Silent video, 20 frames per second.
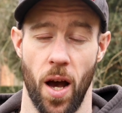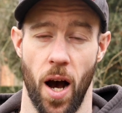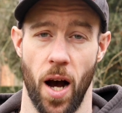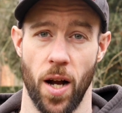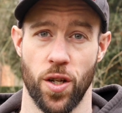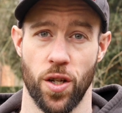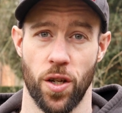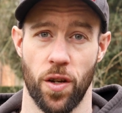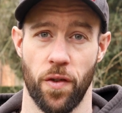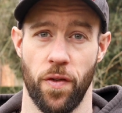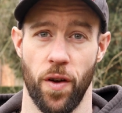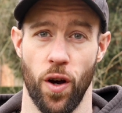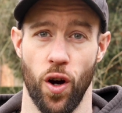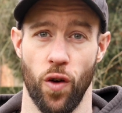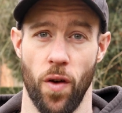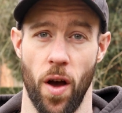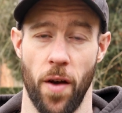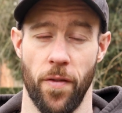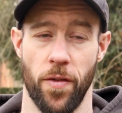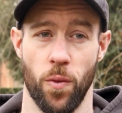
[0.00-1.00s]
I just
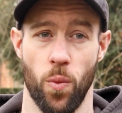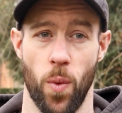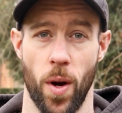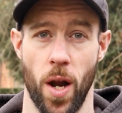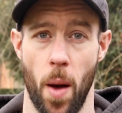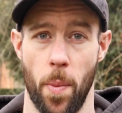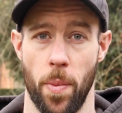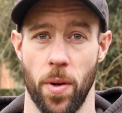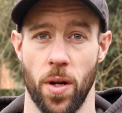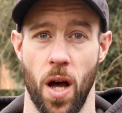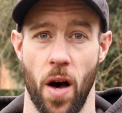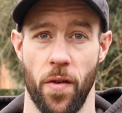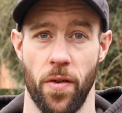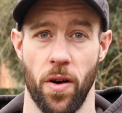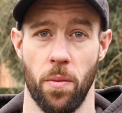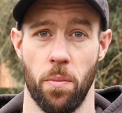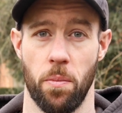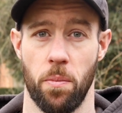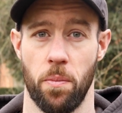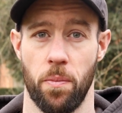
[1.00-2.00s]
feel that if it went up
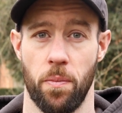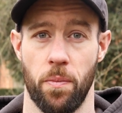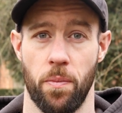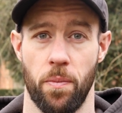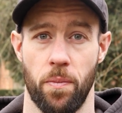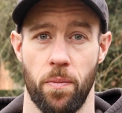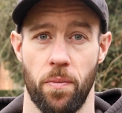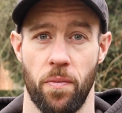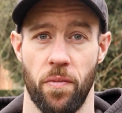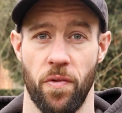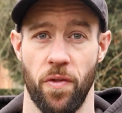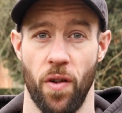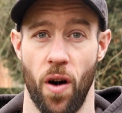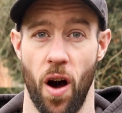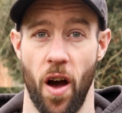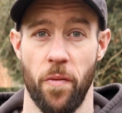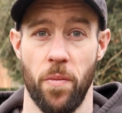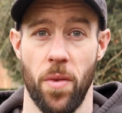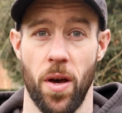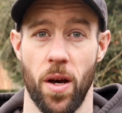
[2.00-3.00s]
another
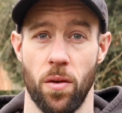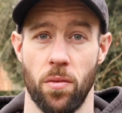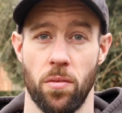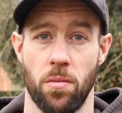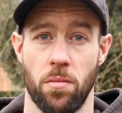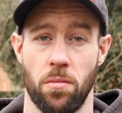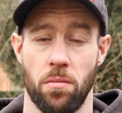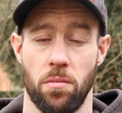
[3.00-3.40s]
5 mil,